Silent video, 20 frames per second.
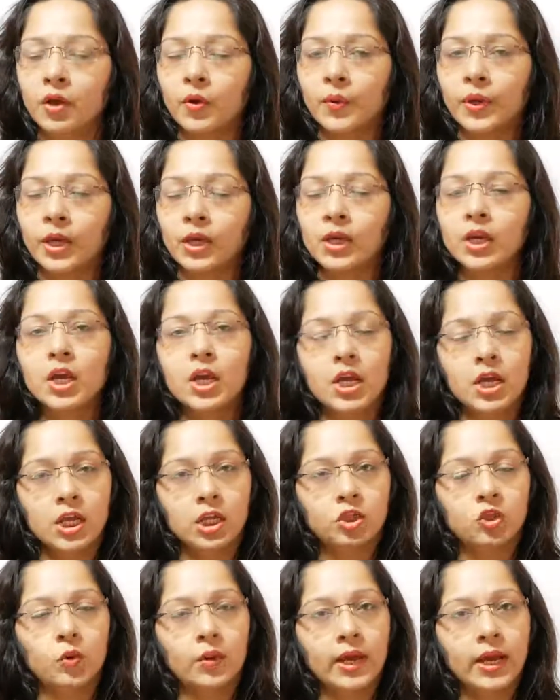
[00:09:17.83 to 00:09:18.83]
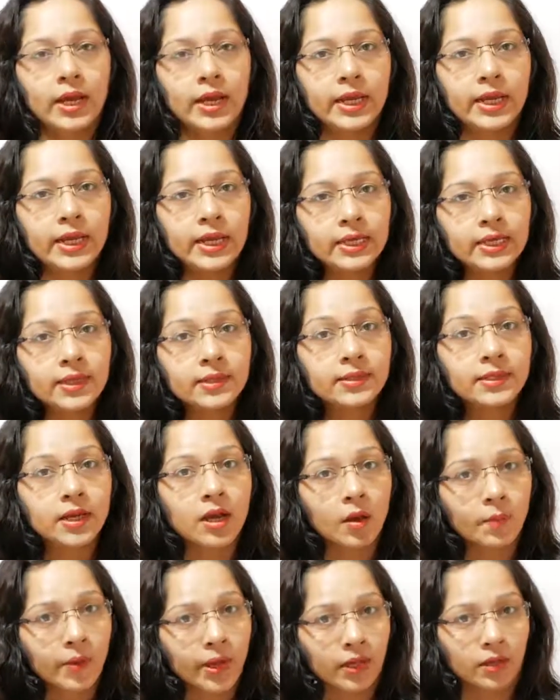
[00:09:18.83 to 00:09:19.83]
Okay, so heat is
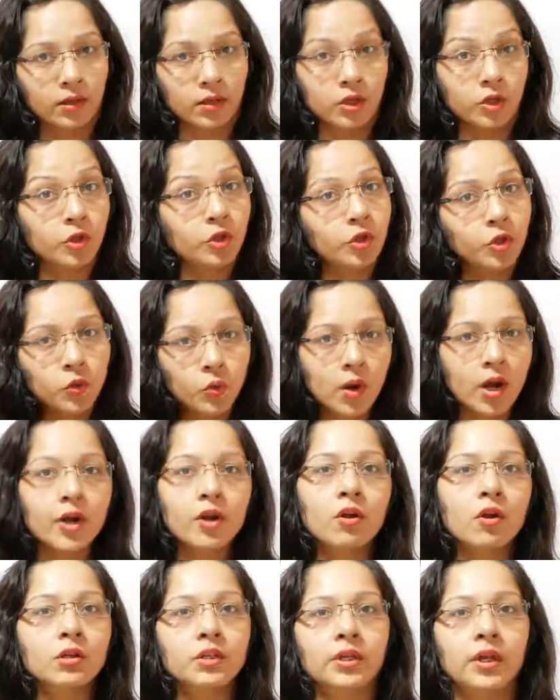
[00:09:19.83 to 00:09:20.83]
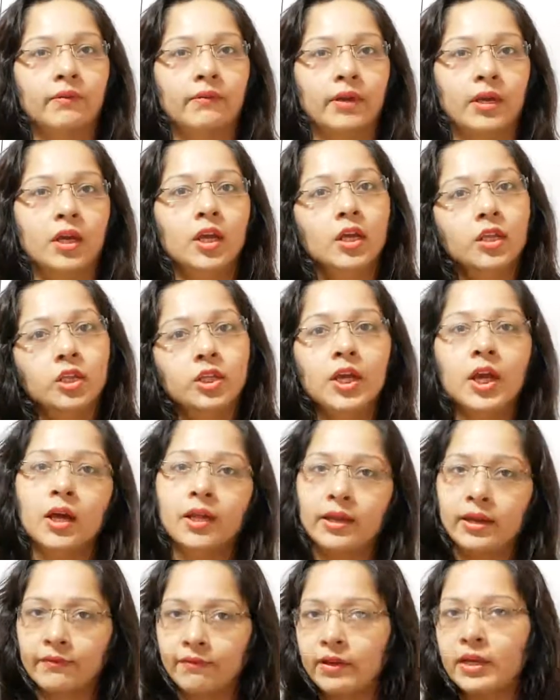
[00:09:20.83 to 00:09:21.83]
coming, you are not giving.
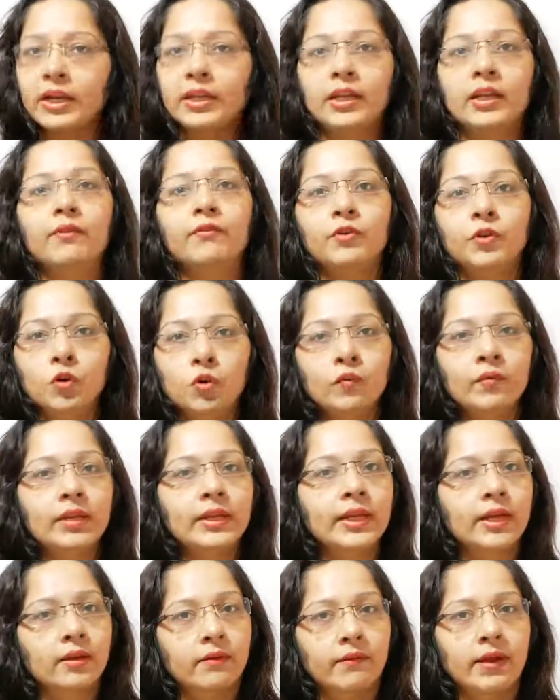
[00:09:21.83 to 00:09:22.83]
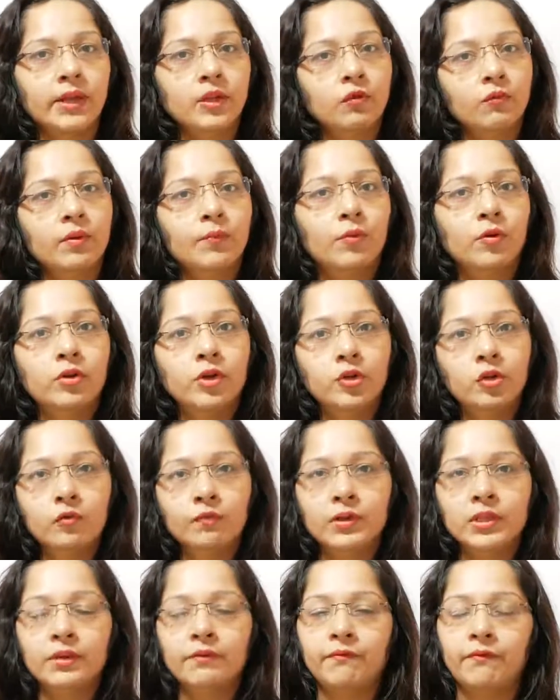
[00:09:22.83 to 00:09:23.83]
Yeah, definitely if you will give and you will put it
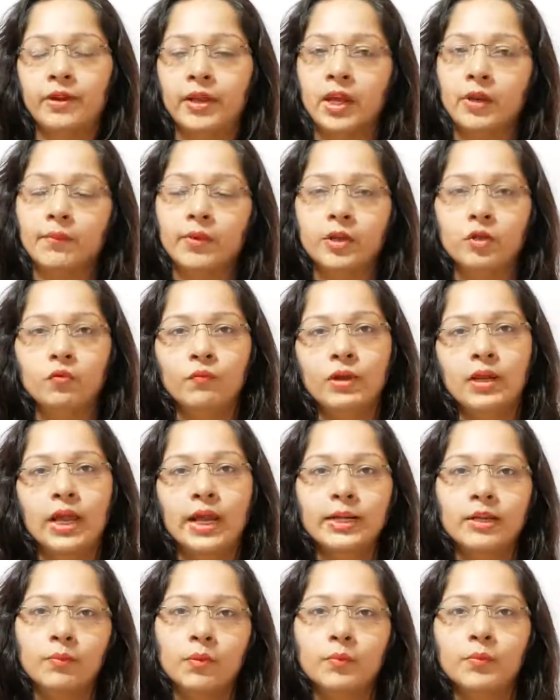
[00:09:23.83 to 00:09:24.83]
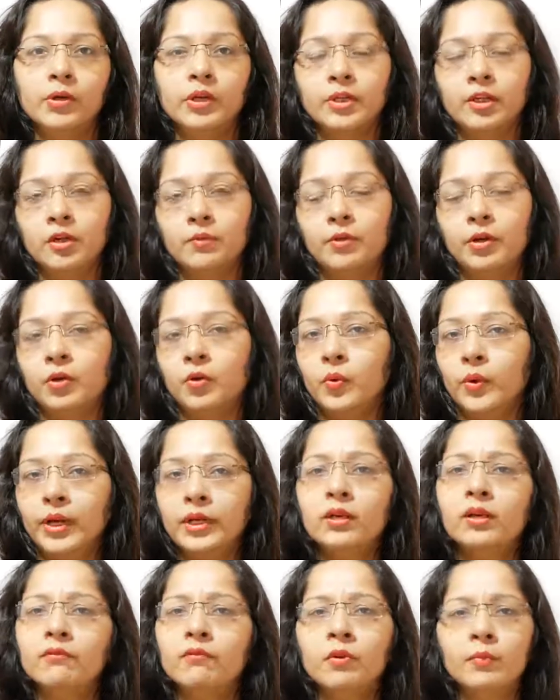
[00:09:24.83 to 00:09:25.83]
over the flame and you will light up a burner below
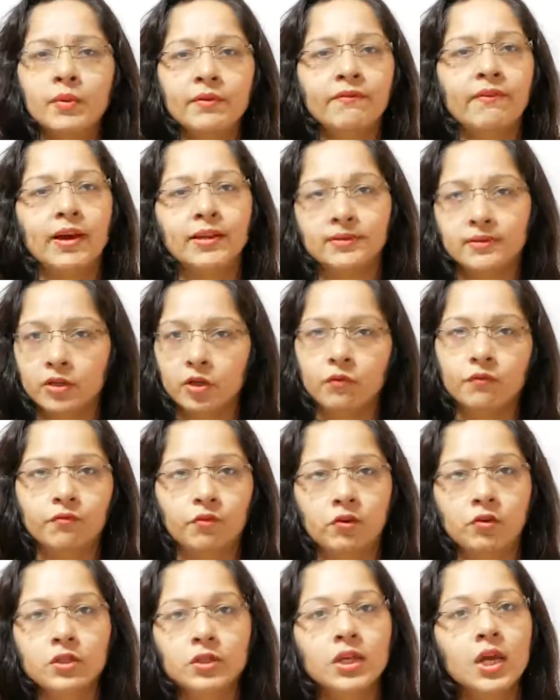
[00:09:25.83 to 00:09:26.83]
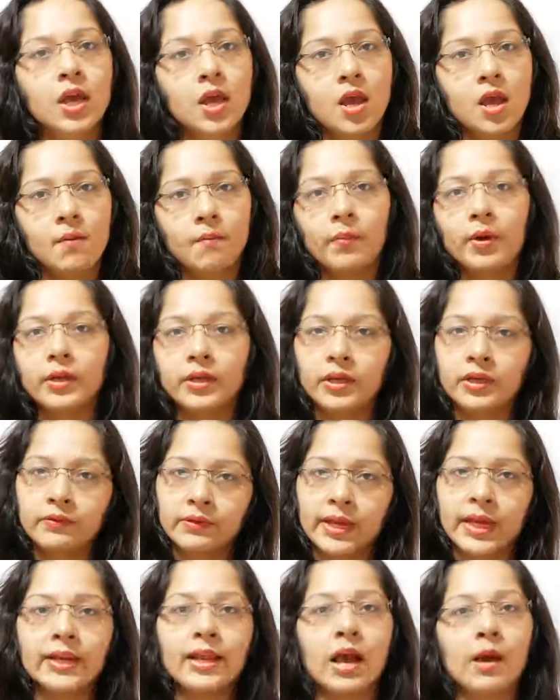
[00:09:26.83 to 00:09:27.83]
it, it will be faster of course. But
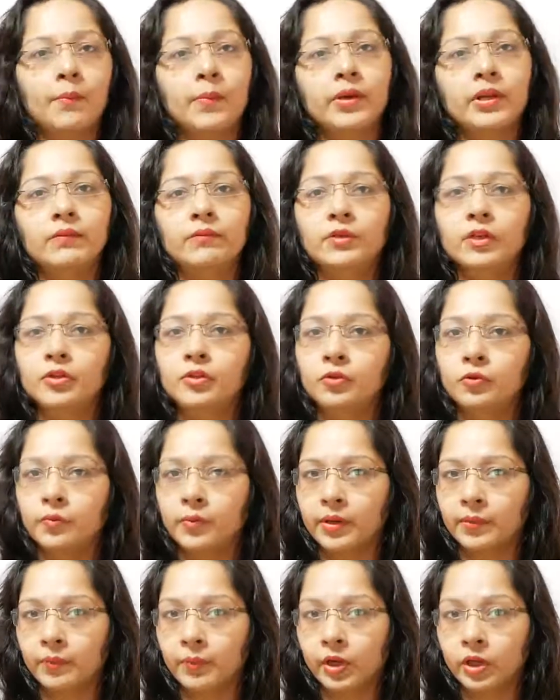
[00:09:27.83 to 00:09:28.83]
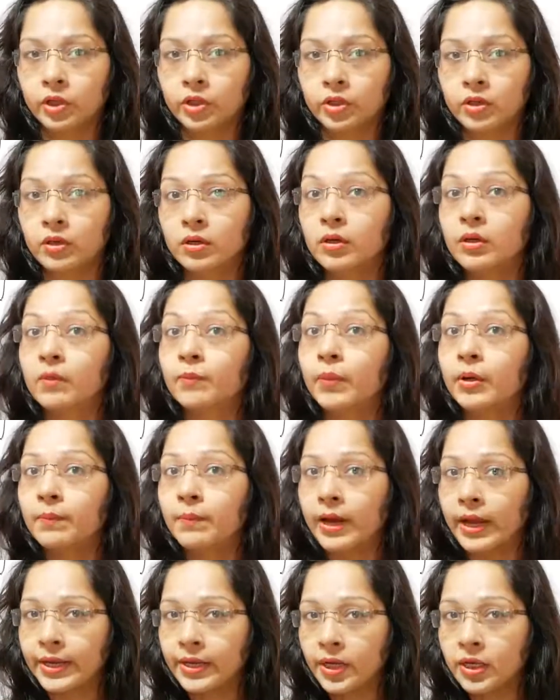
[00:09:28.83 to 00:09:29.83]
it can happen even at room temperature. But
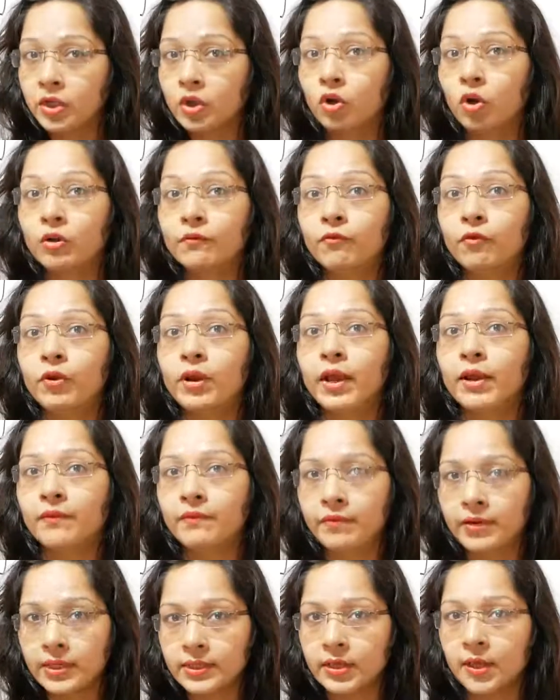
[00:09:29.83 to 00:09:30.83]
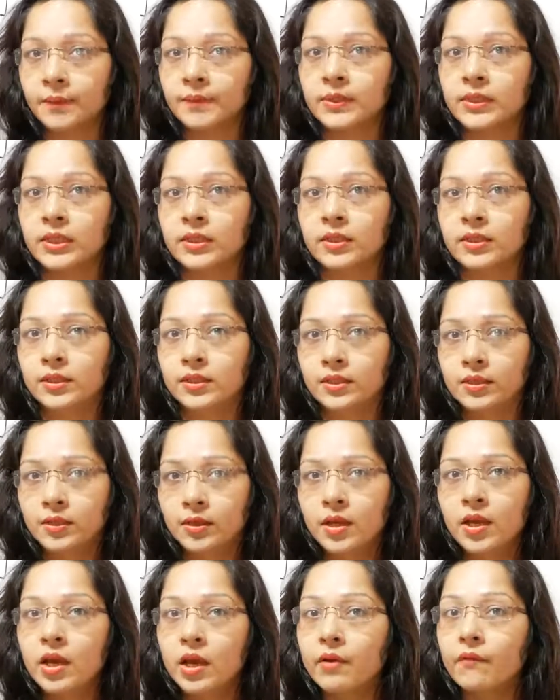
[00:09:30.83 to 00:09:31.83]
mind it, not for every substance.
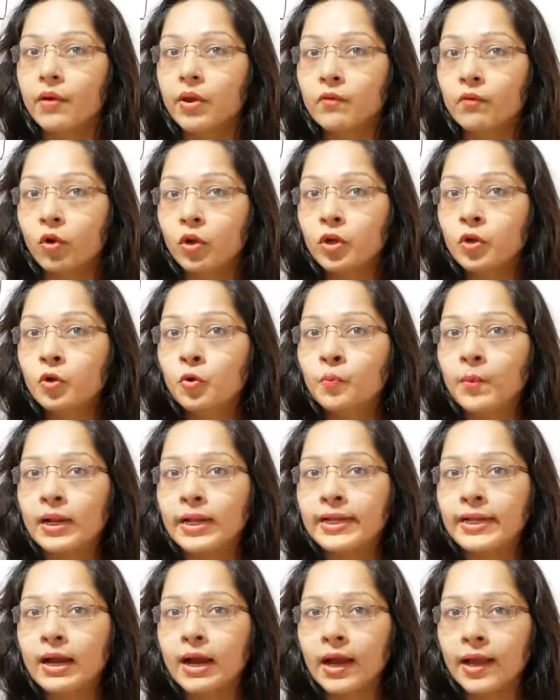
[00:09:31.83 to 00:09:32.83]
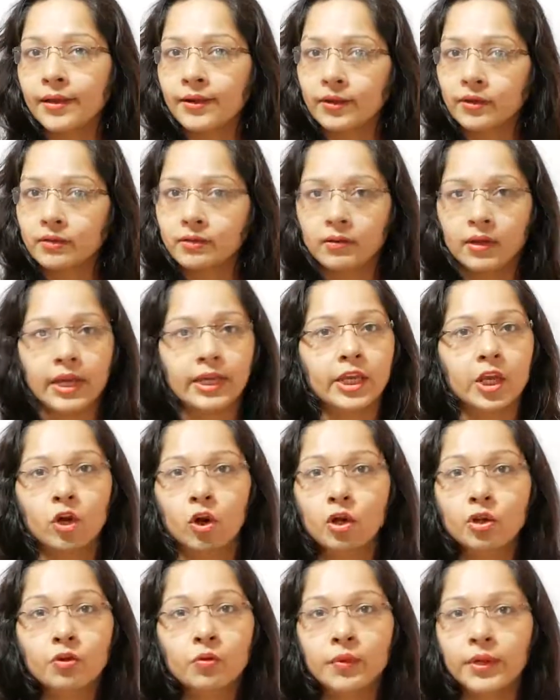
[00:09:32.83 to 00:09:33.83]
If I want to melt iron, I
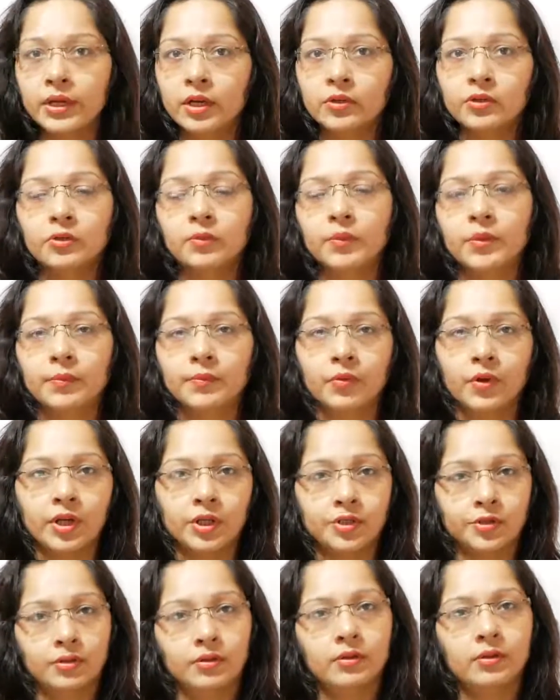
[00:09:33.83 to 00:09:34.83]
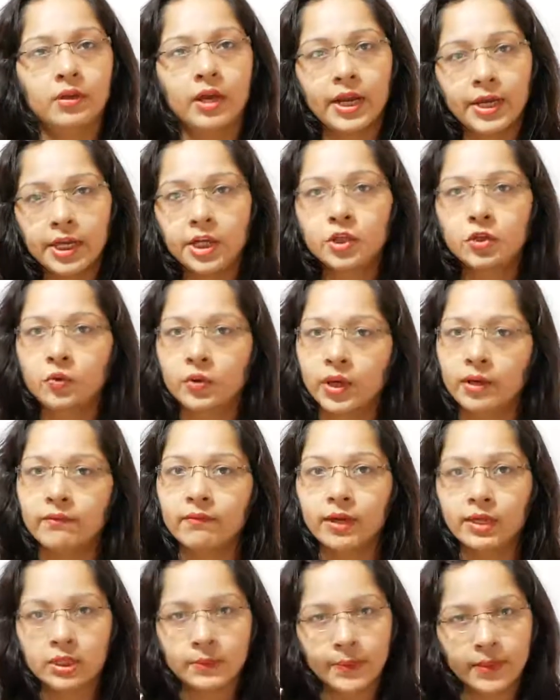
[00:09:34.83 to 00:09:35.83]
cannot do it at room temperature. I need to
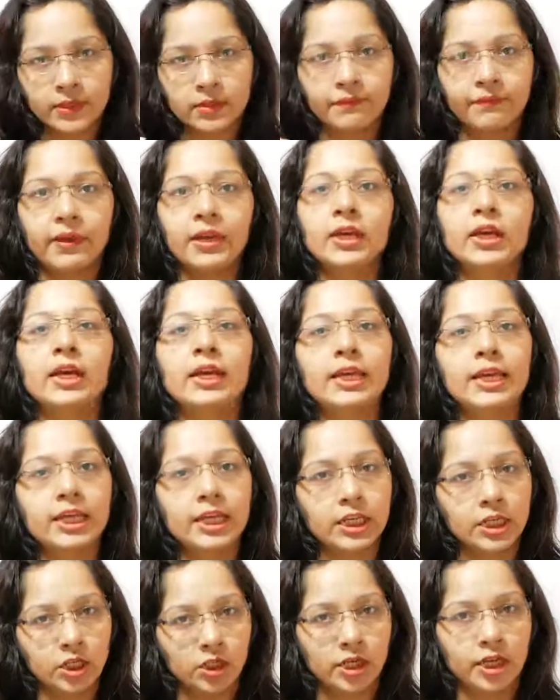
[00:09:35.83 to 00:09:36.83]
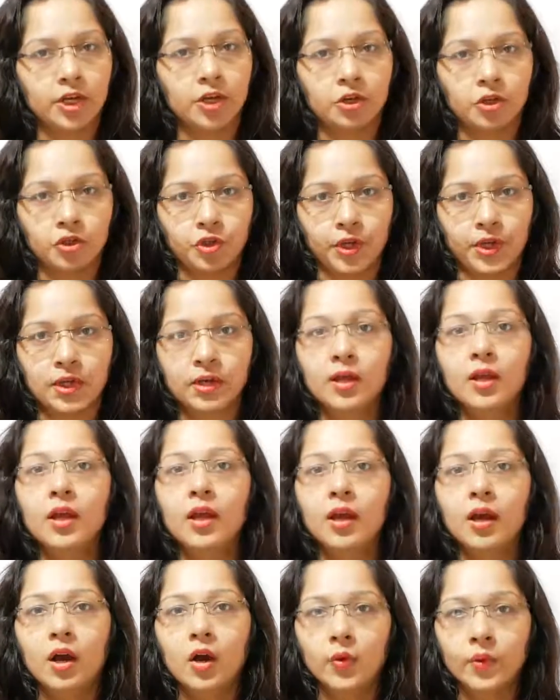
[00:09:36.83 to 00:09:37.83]
give a specific heat energy.
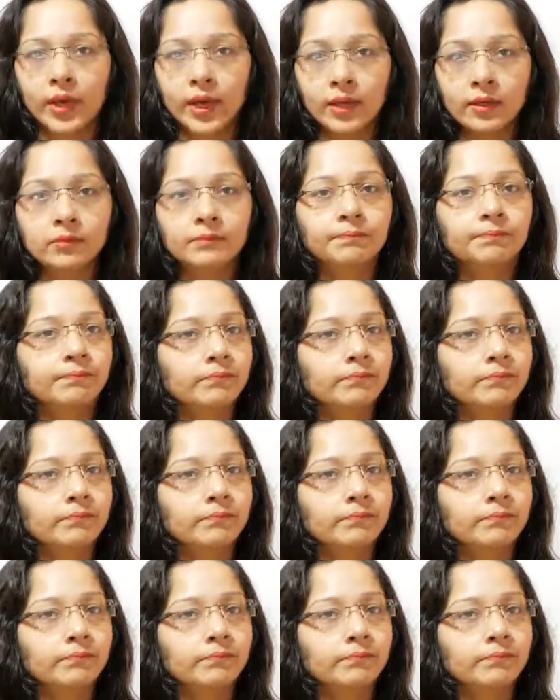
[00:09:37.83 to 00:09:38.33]
Okay.